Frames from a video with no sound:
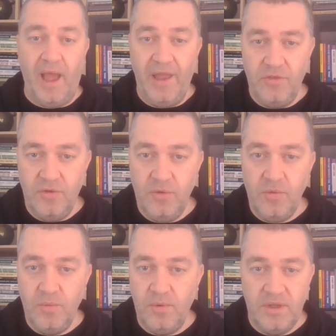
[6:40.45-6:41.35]
And
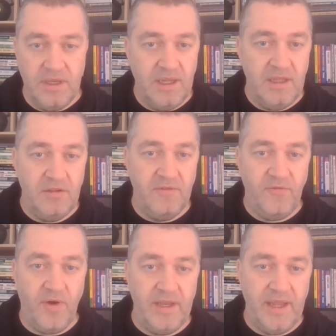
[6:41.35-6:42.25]
you need to
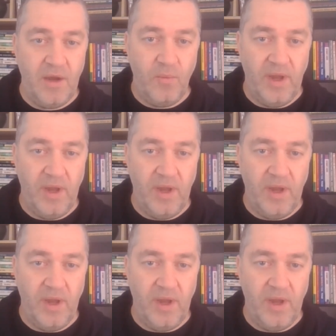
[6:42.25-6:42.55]
find out